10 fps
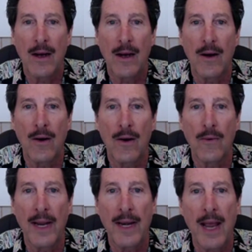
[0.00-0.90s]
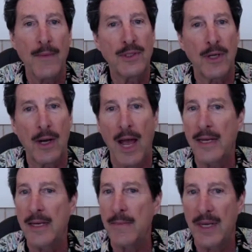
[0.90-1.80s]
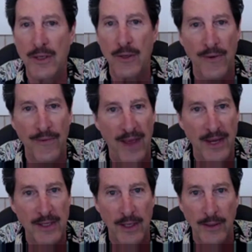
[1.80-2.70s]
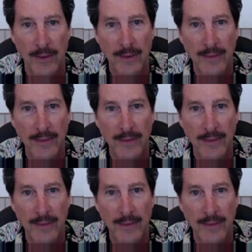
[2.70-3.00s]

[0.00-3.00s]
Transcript: Oh, Rennie, I'm sorry. I didn't mean to offend you.